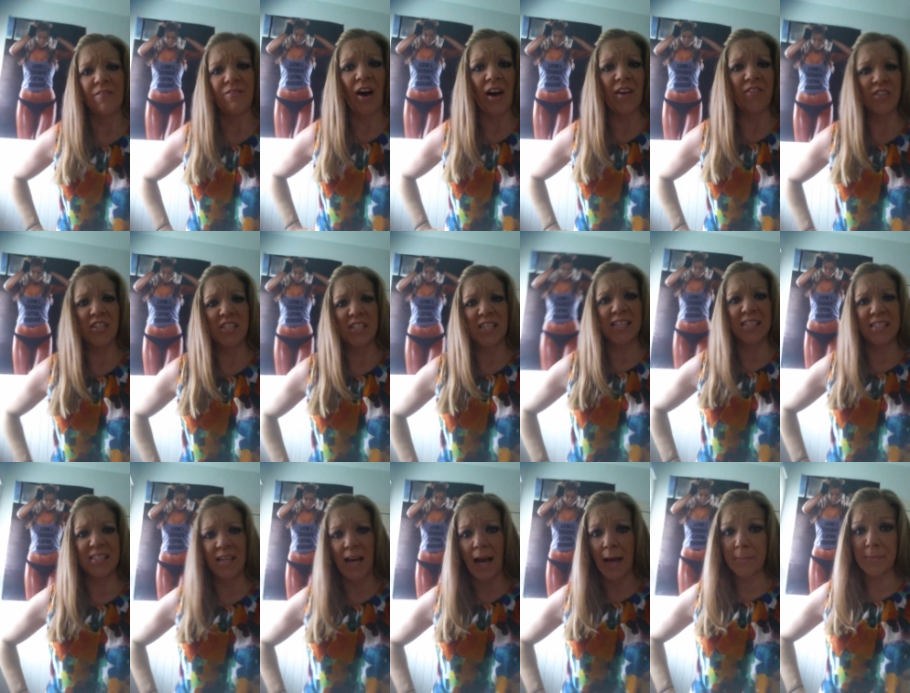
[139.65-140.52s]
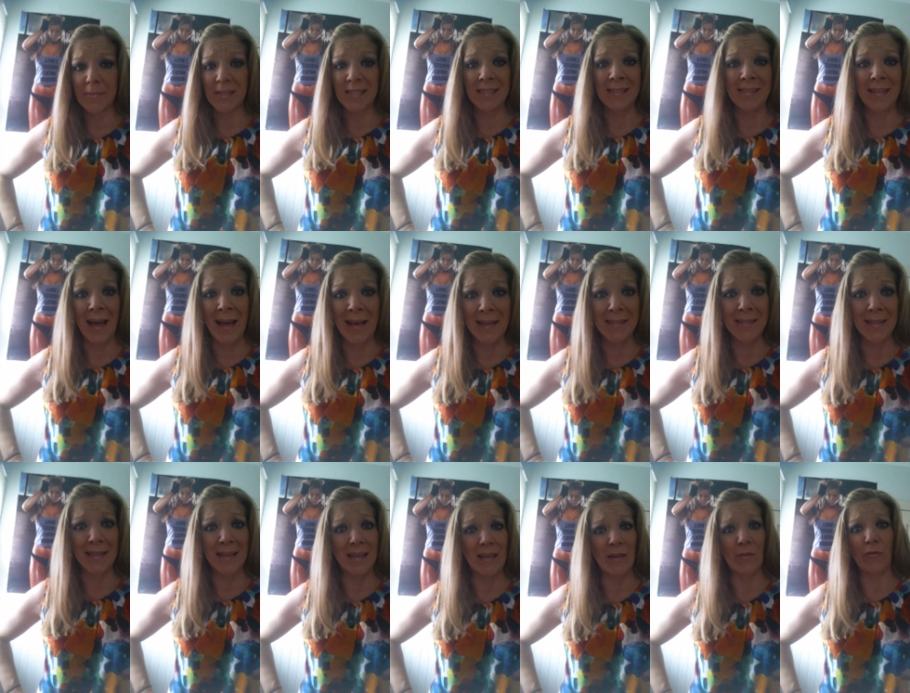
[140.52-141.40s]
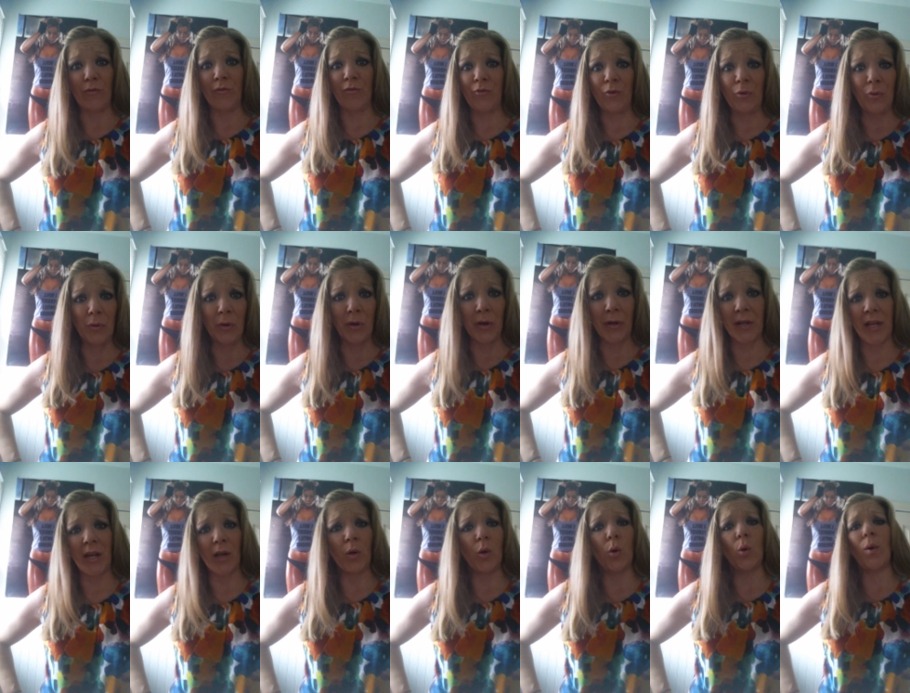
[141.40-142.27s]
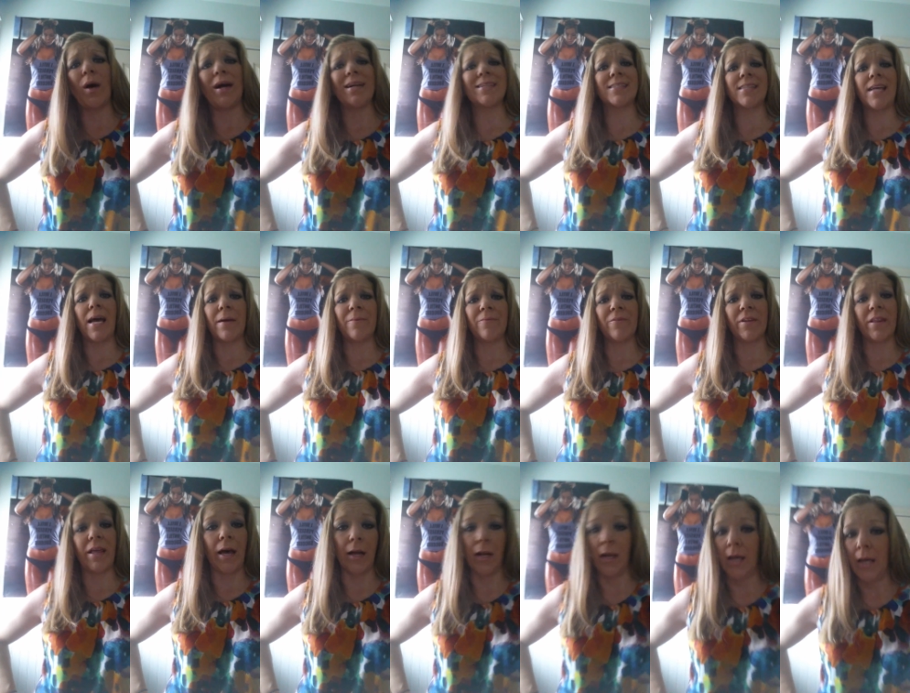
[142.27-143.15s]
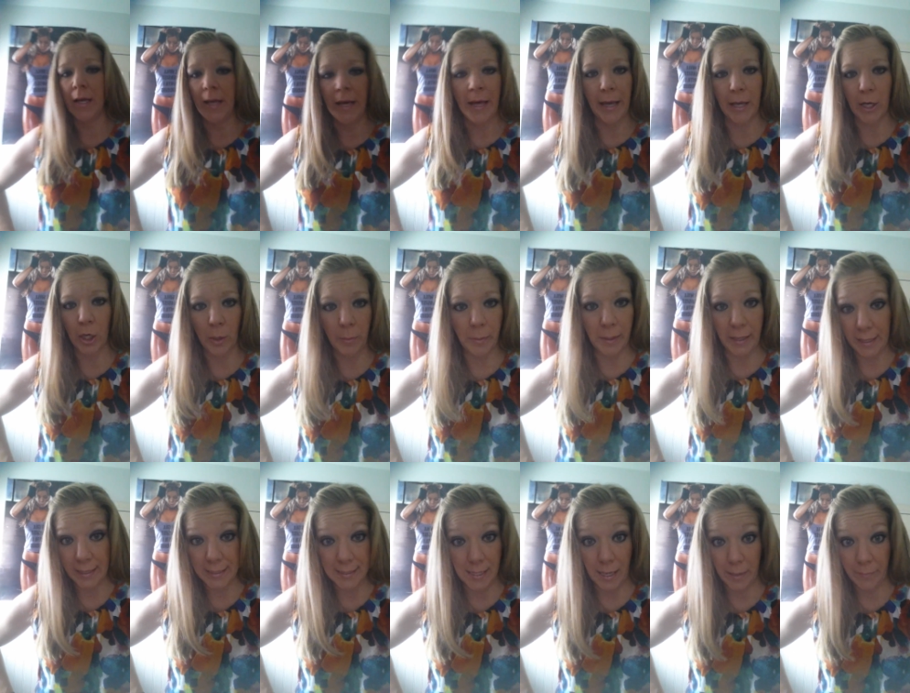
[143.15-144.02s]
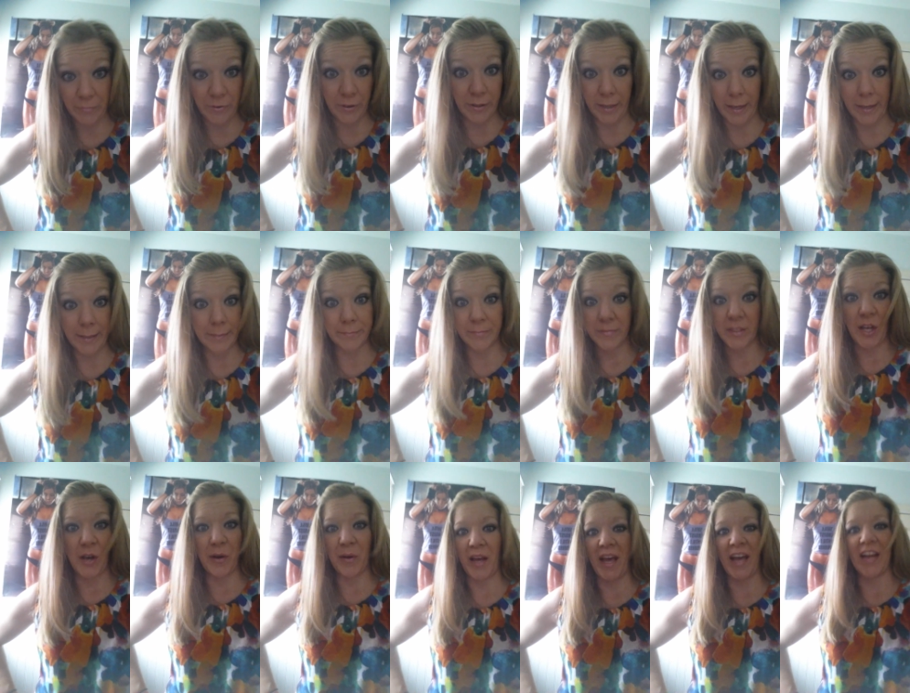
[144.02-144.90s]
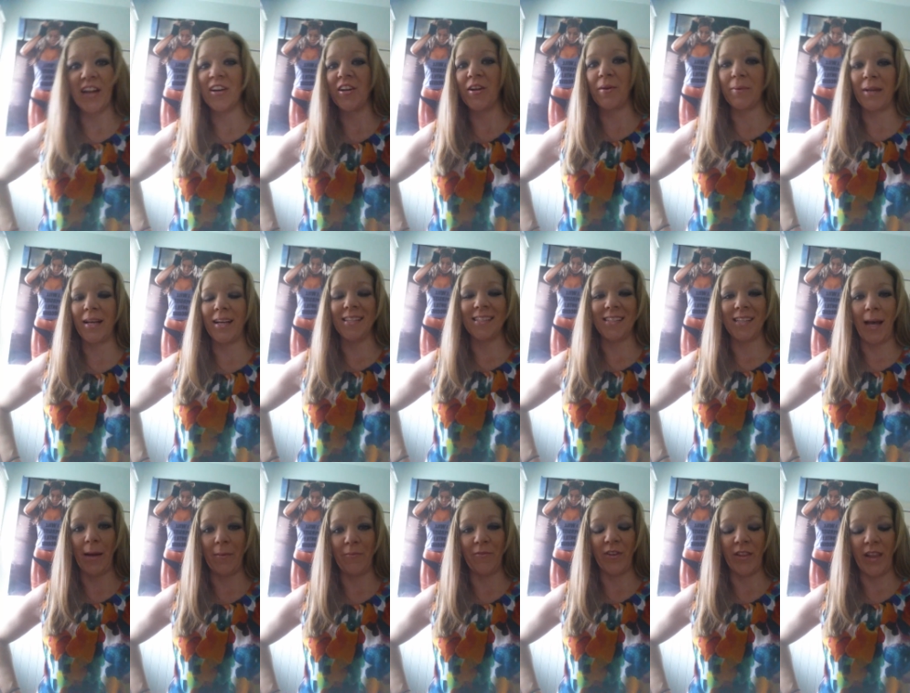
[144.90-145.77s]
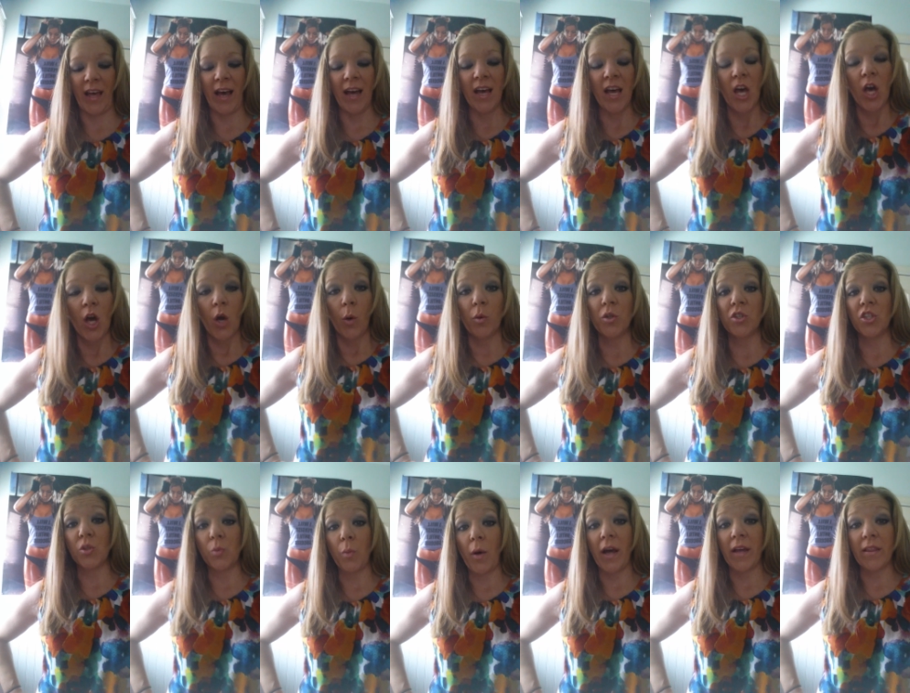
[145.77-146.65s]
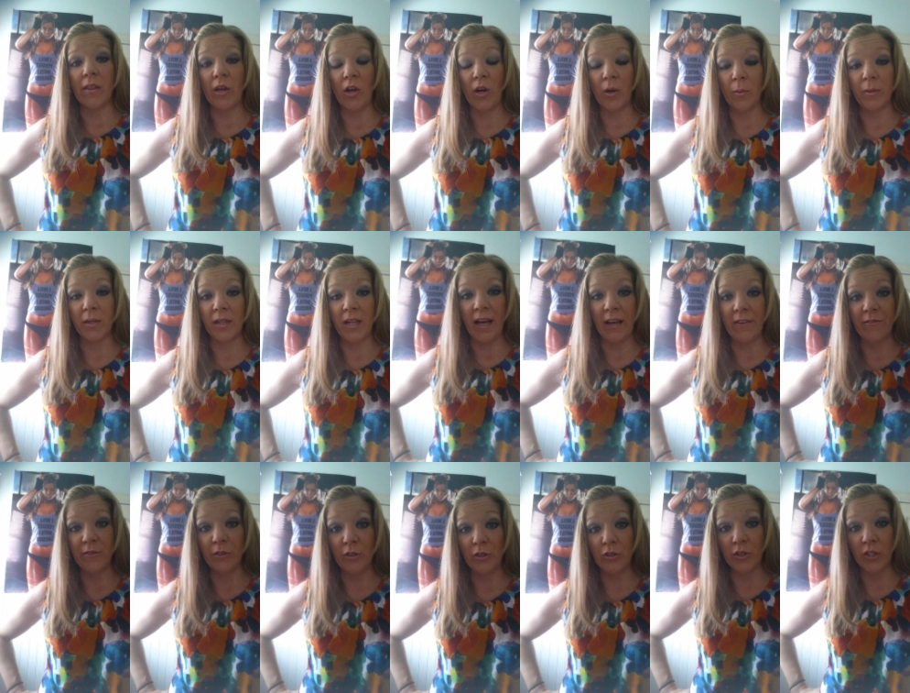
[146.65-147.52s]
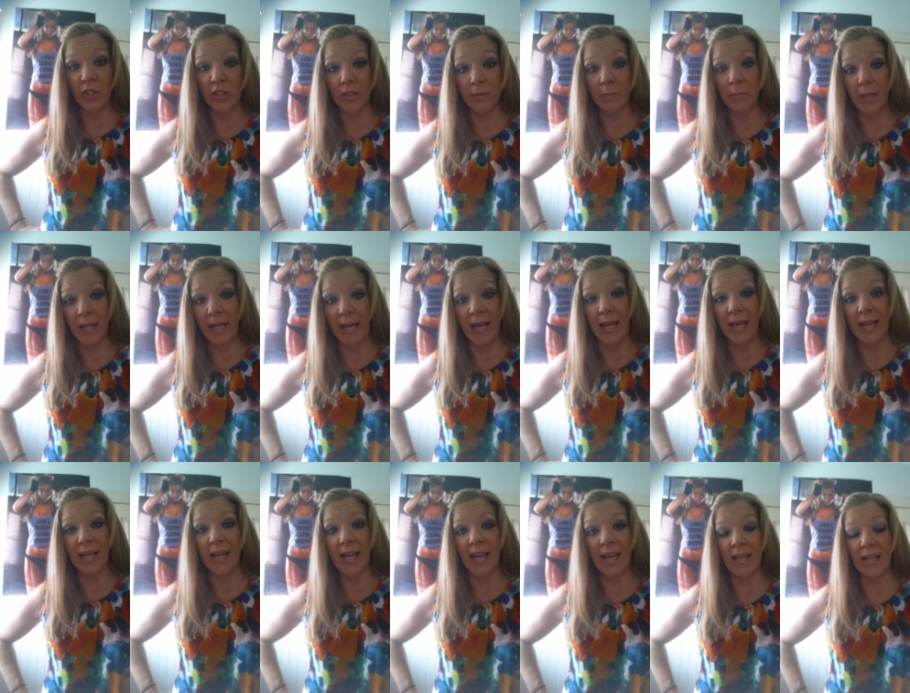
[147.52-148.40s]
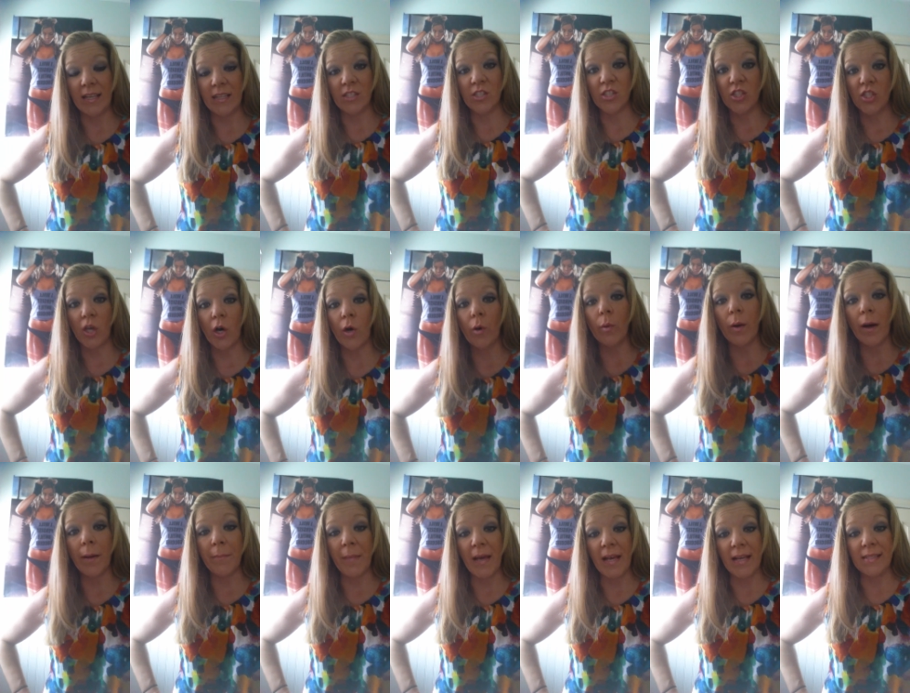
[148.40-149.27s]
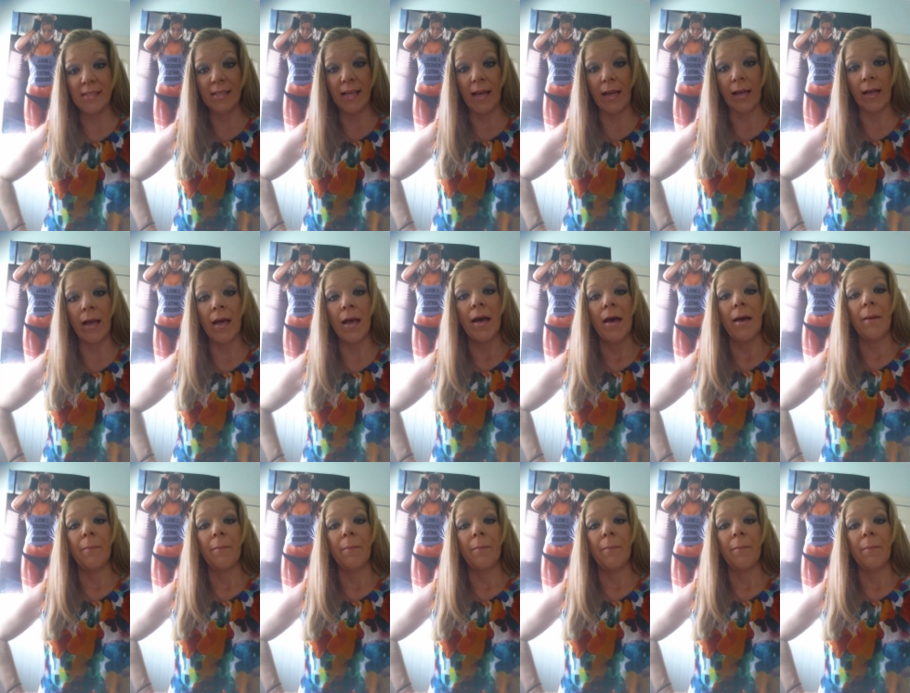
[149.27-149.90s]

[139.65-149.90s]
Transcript: five or six times a day to eat food or get, who has time for that? Ain't nobody got time for that. Okay, nobody has time for that. Which is why the Herbalife nutrition plan is so amazing